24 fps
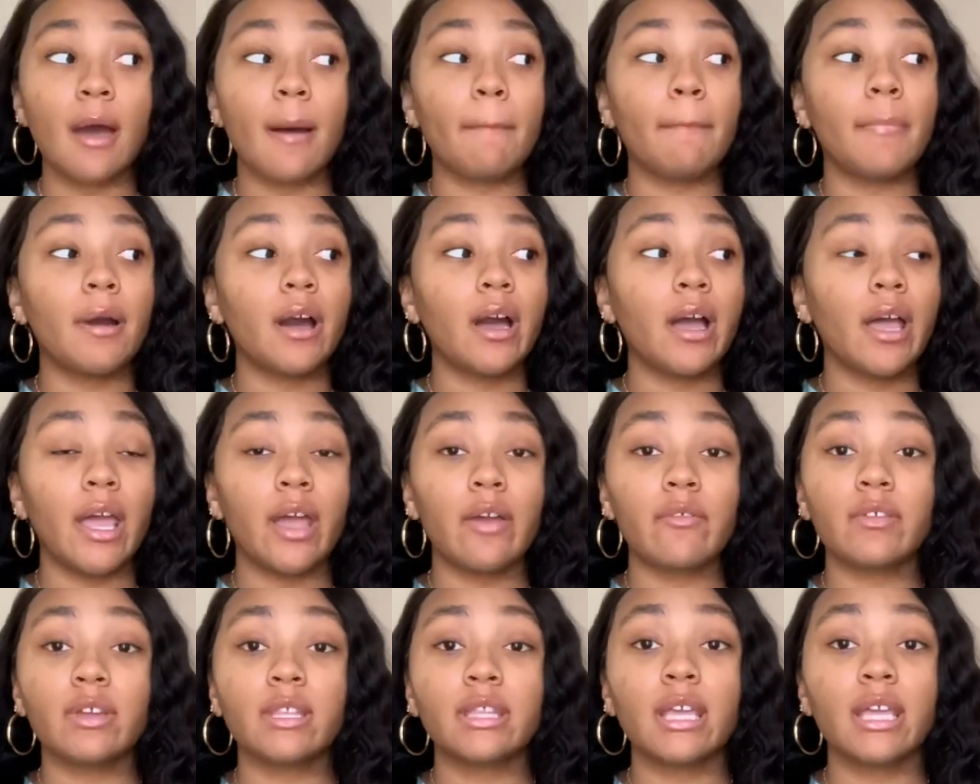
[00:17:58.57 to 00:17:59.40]
But
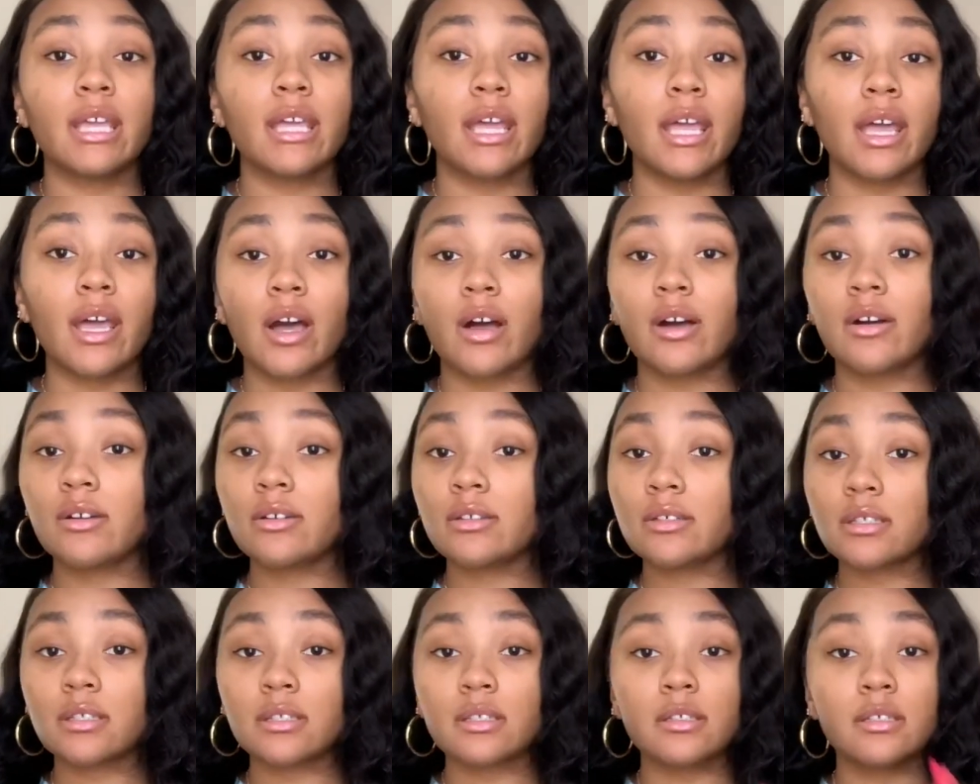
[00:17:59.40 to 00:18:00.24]
everything
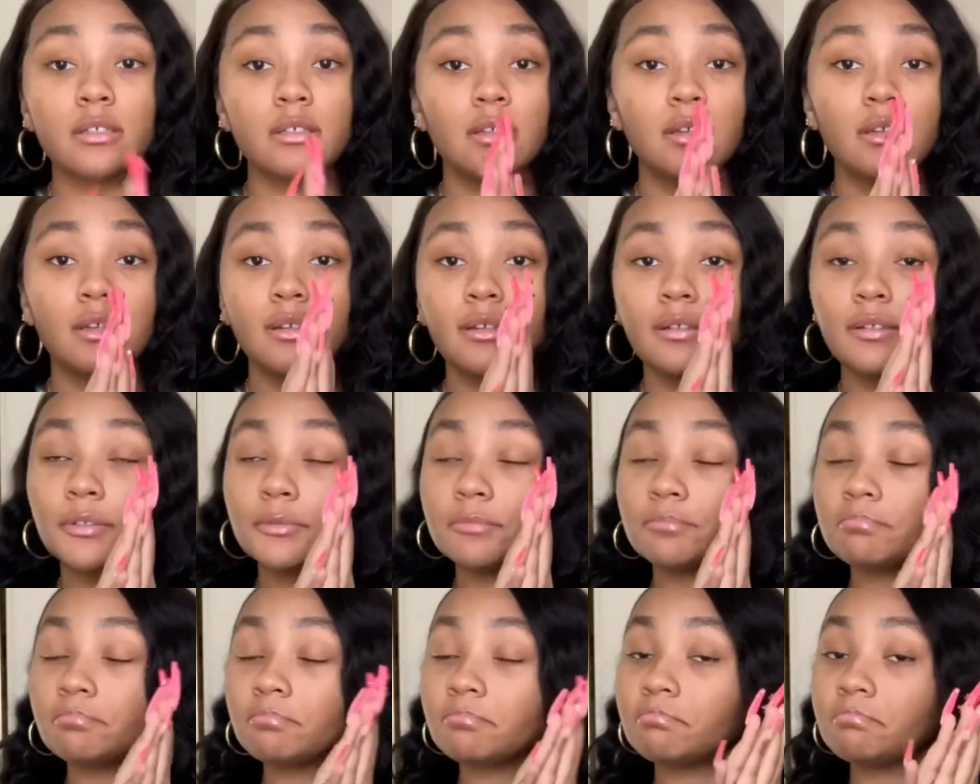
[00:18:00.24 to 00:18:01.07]
else,
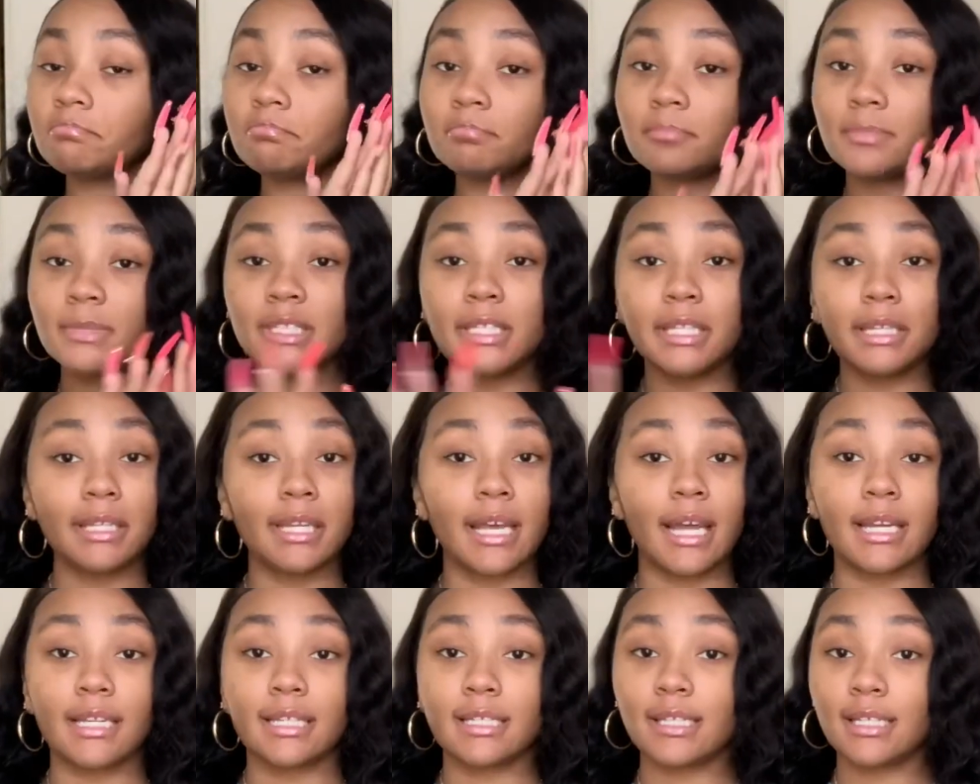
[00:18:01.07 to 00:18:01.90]
ten
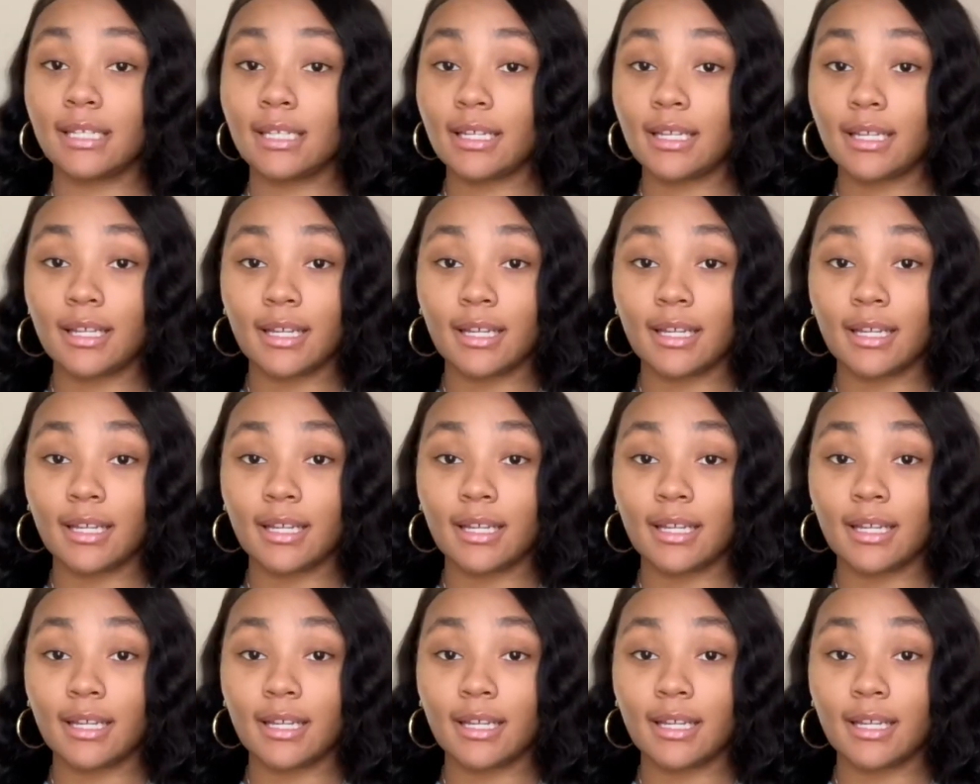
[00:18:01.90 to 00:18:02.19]
out of ten.